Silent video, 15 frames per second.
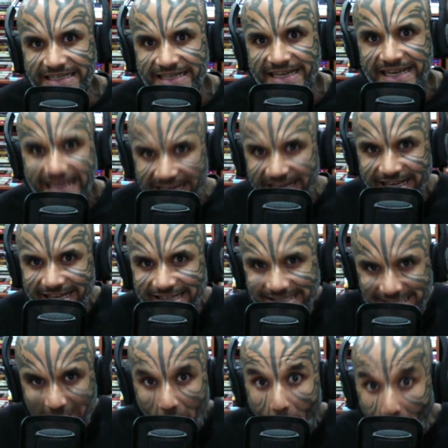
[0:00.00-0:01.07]
He
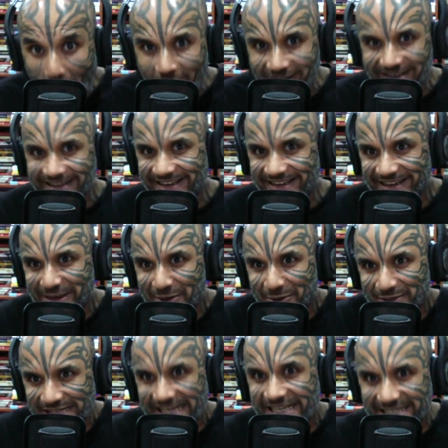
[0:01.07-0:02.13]
is old, you know,
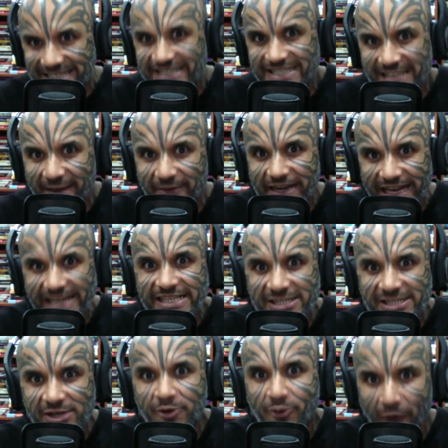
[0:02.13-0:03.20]
67
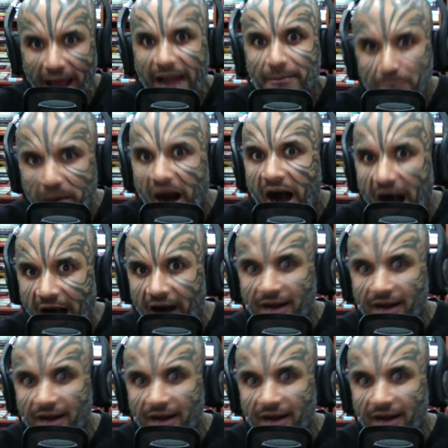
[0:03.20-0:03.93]
is grandpa.